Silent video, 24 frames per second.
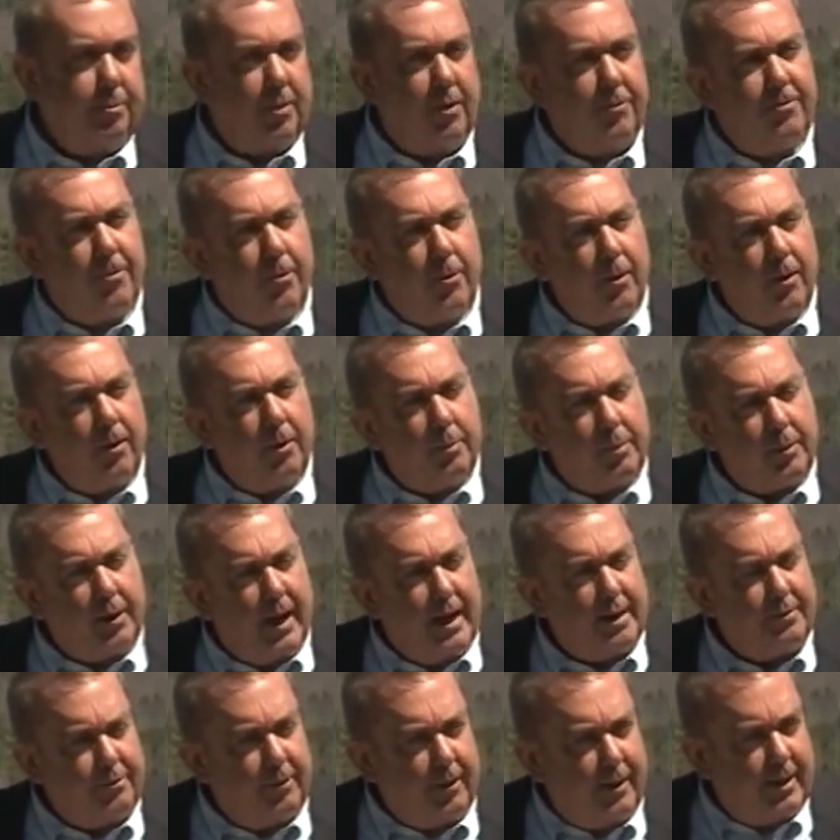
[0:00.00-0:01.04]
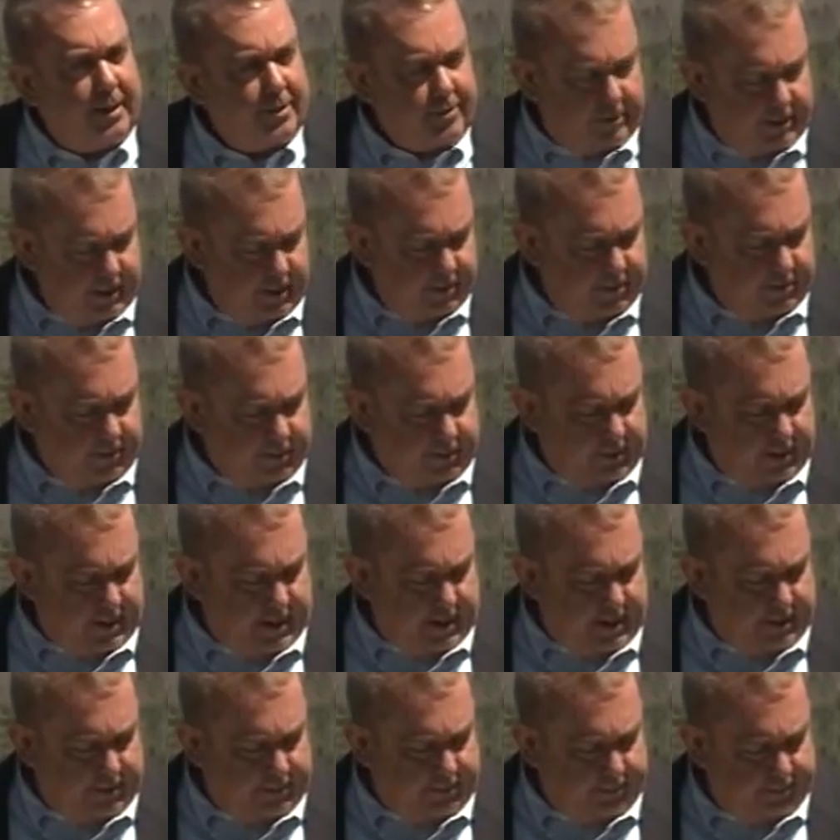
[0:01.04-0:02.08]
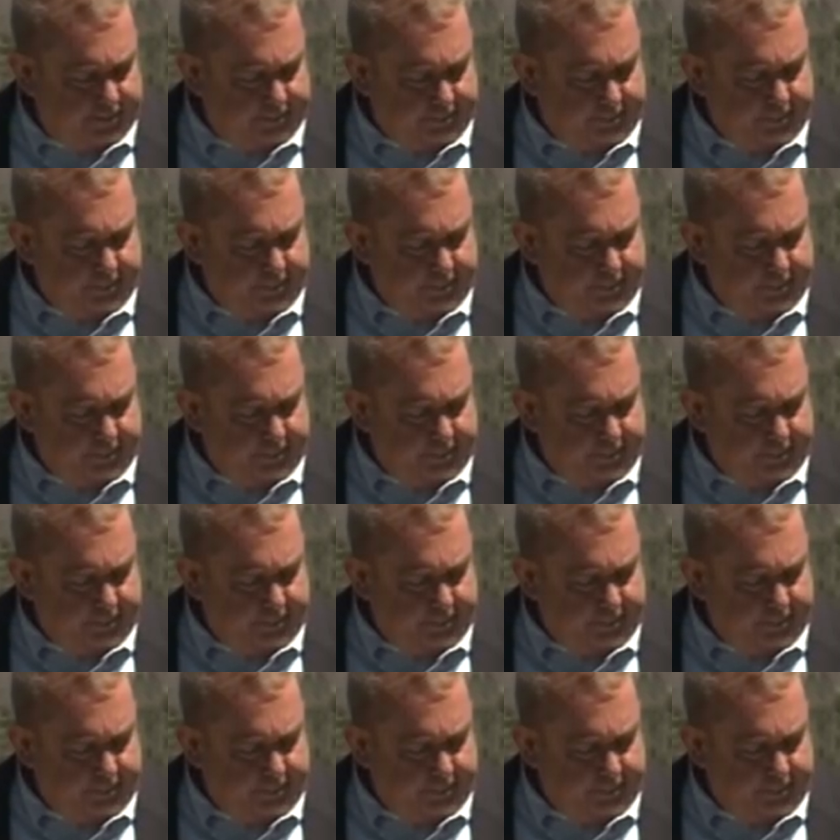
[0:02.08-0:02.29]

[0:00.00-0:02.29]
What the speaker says: before the black flies eat us alive,